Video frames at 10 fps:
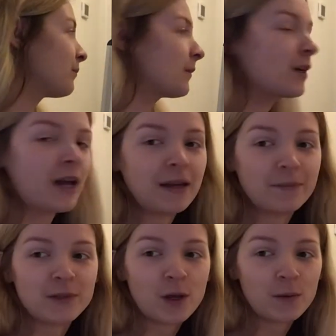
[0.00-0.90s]
Okay,
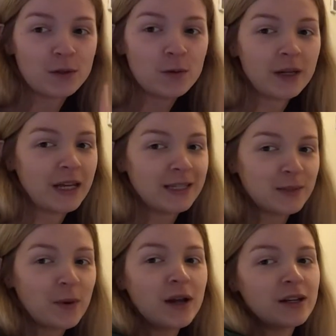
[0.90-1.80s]
so we're talking
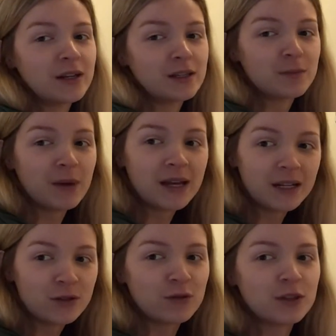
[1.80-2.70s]
spiders, badly
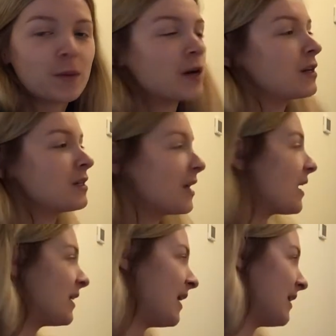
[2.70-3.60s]
drawn spiders,
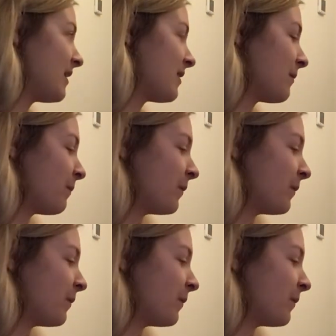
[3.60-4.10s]
8 legs.